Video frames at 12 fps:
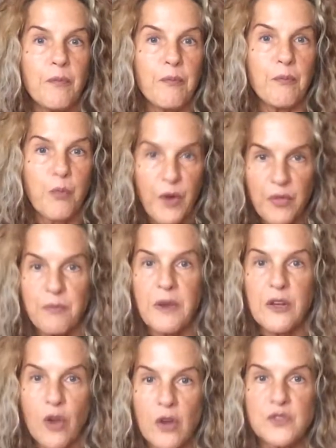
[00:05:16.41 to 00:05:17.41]
with my
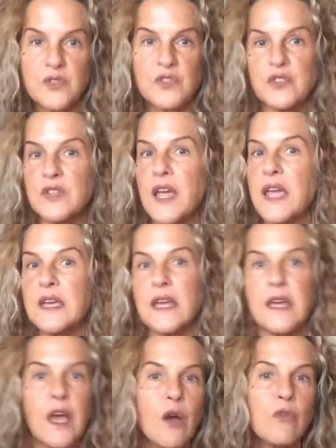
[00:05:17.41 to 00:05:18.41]
narcissist
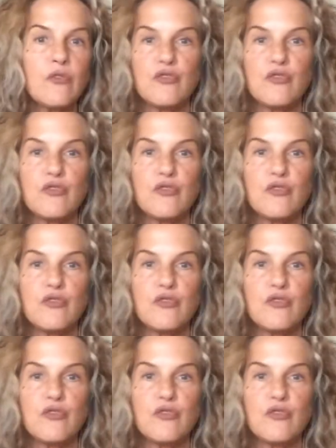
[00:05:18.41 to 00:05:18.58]
hanging out,